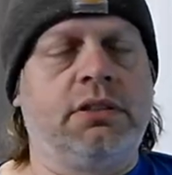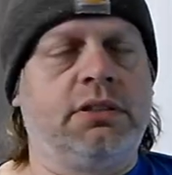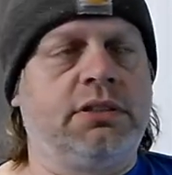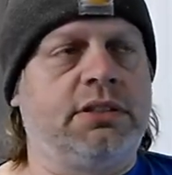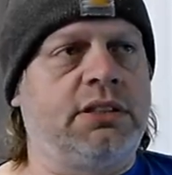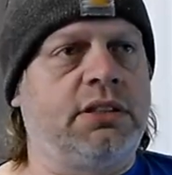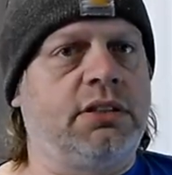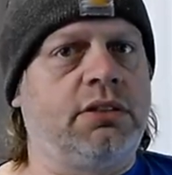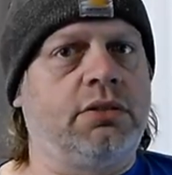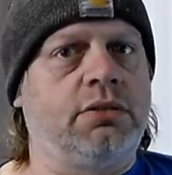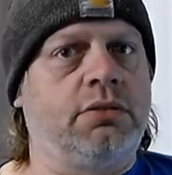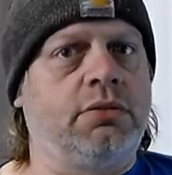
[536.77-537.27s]

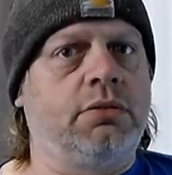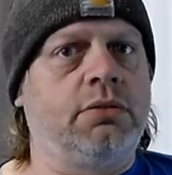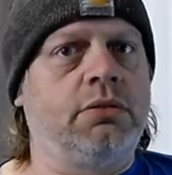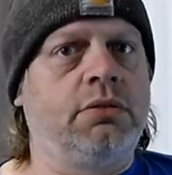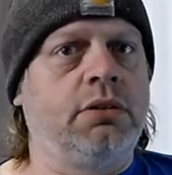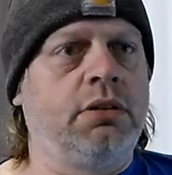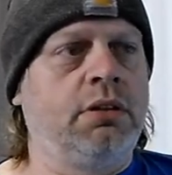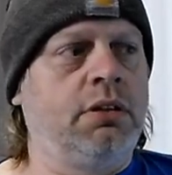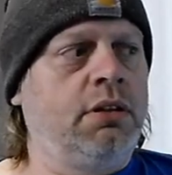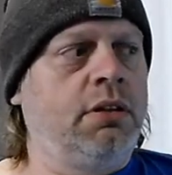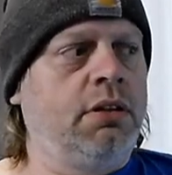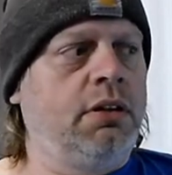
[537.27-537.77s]
So,
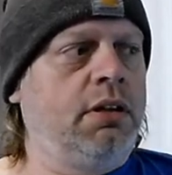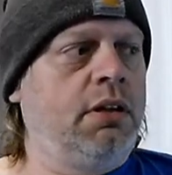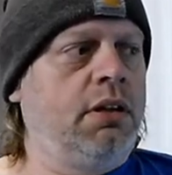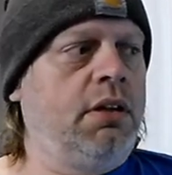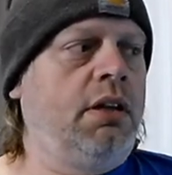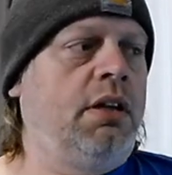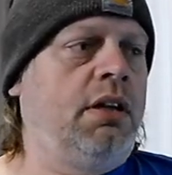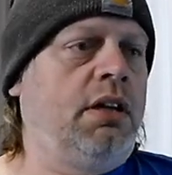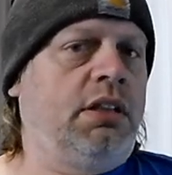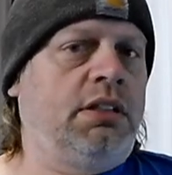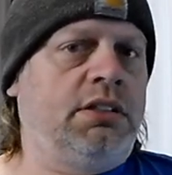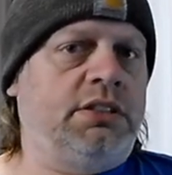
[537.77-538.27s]

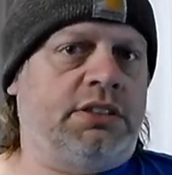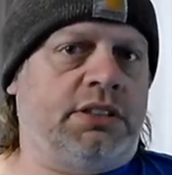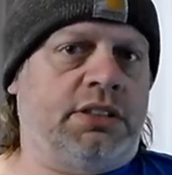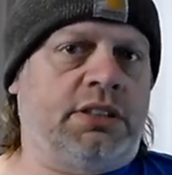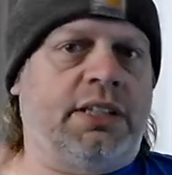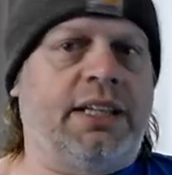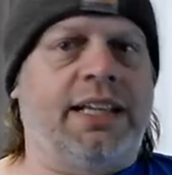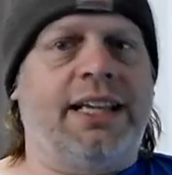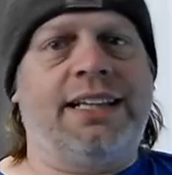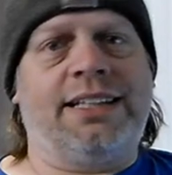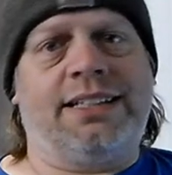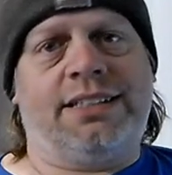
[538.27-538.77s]

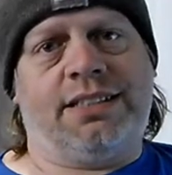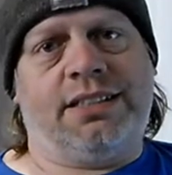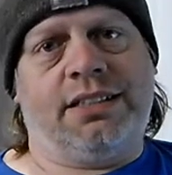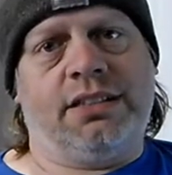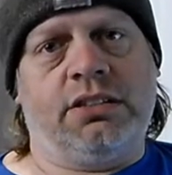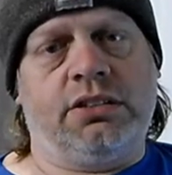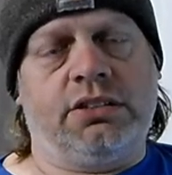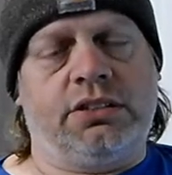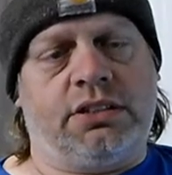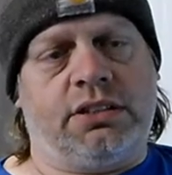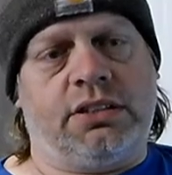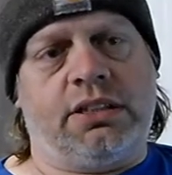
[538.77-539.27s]
Gillette
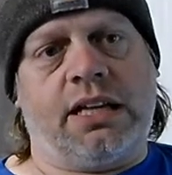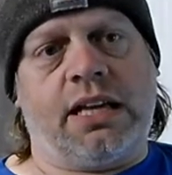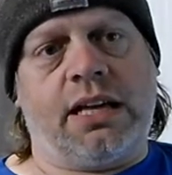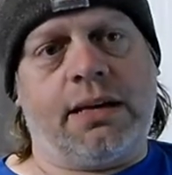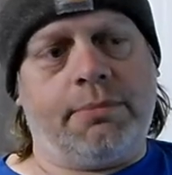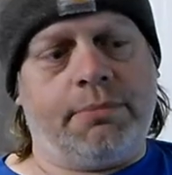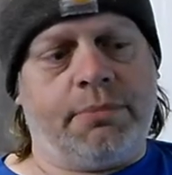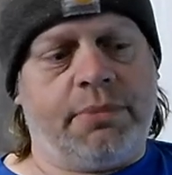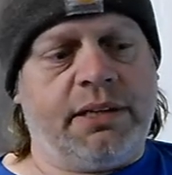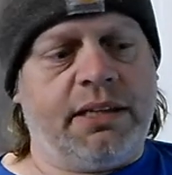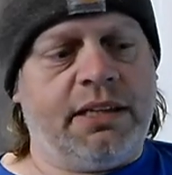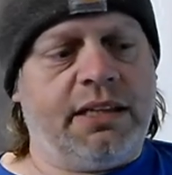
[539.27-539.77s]
should
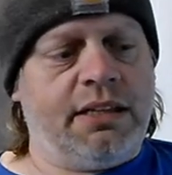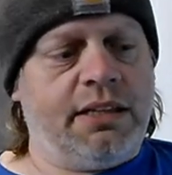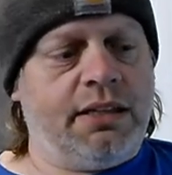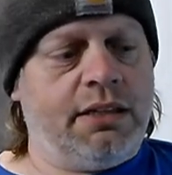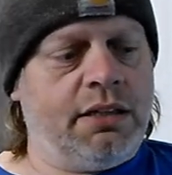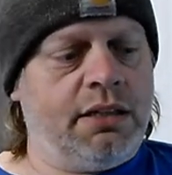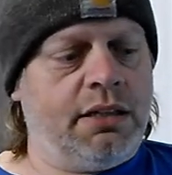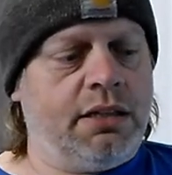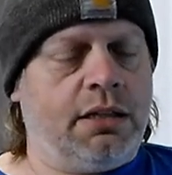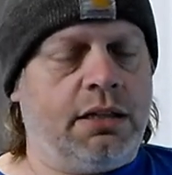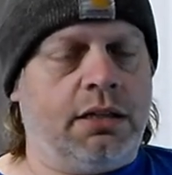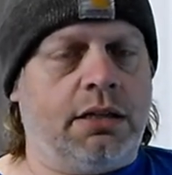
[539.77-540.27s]
not be
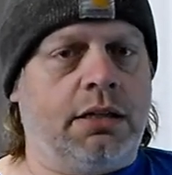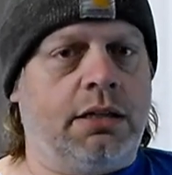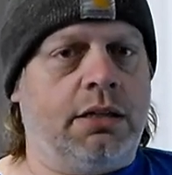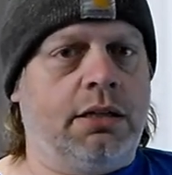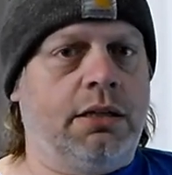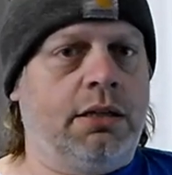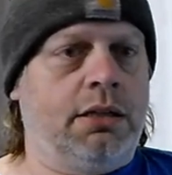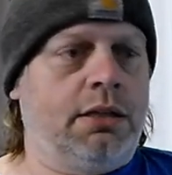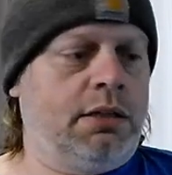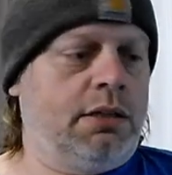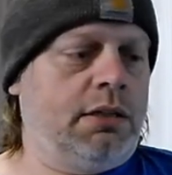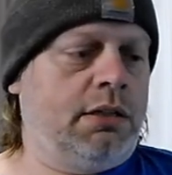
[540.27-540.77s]

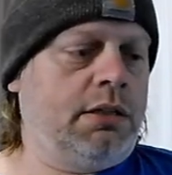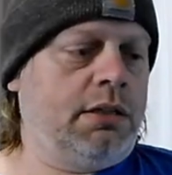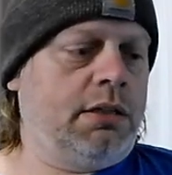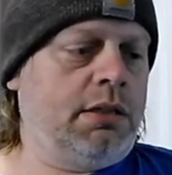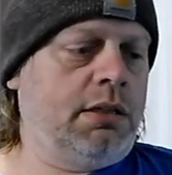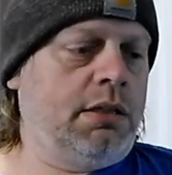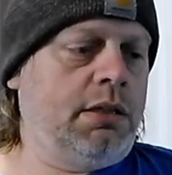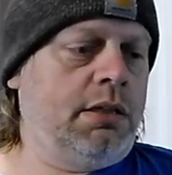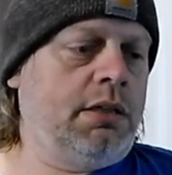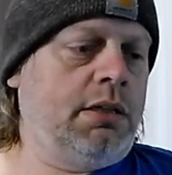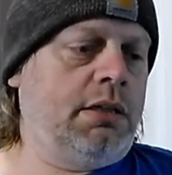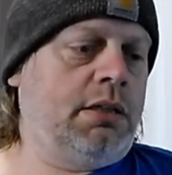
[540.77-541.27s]

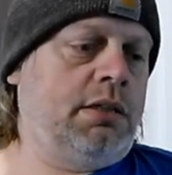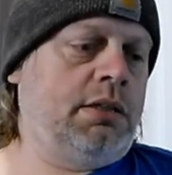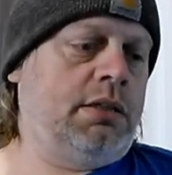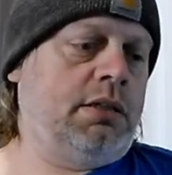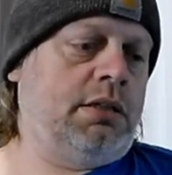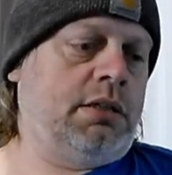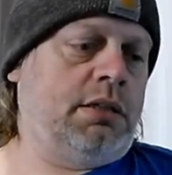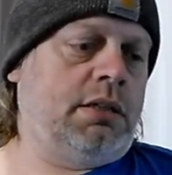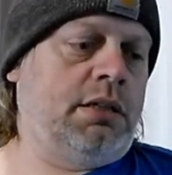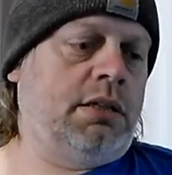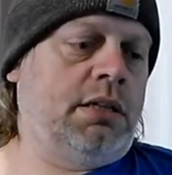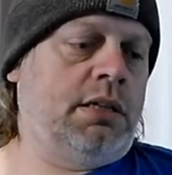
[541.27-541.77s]

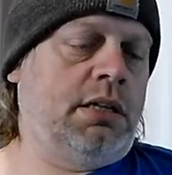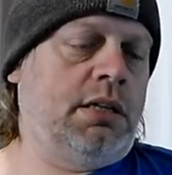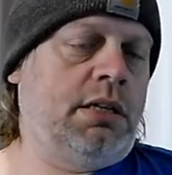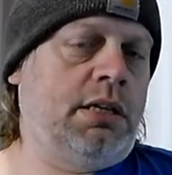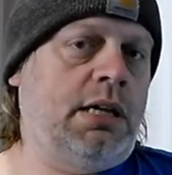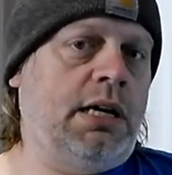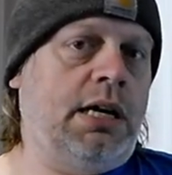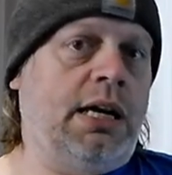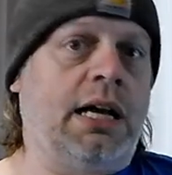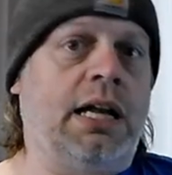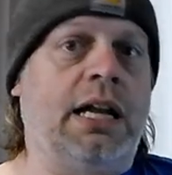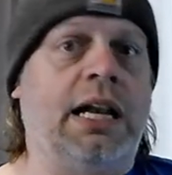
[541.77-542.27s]
uh,
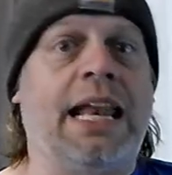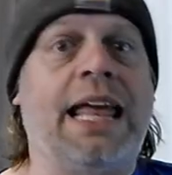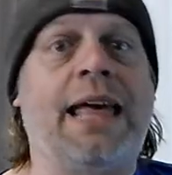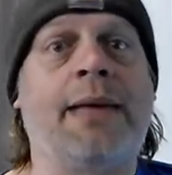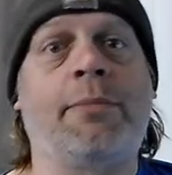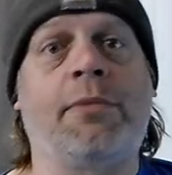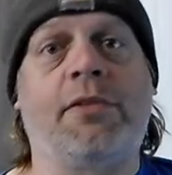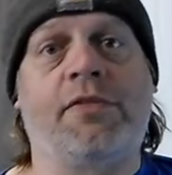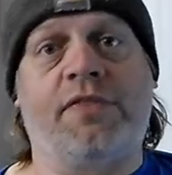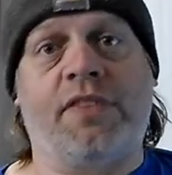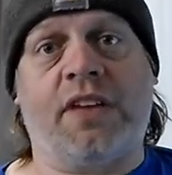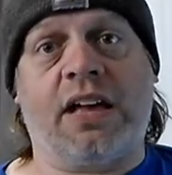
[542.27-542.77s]

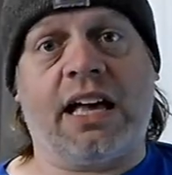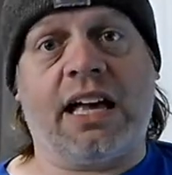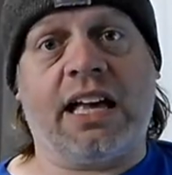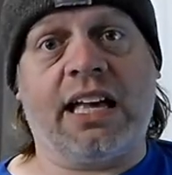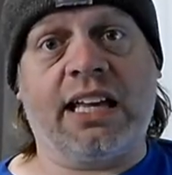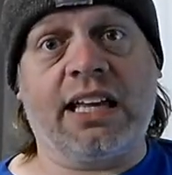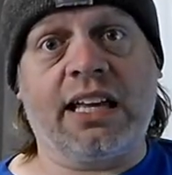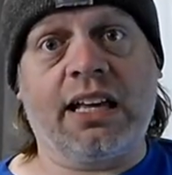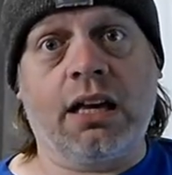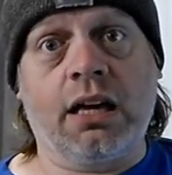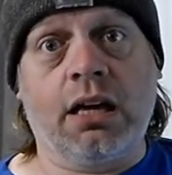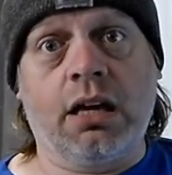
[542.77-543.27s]

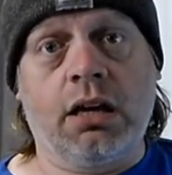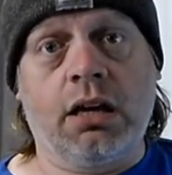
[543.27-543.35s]
glamifying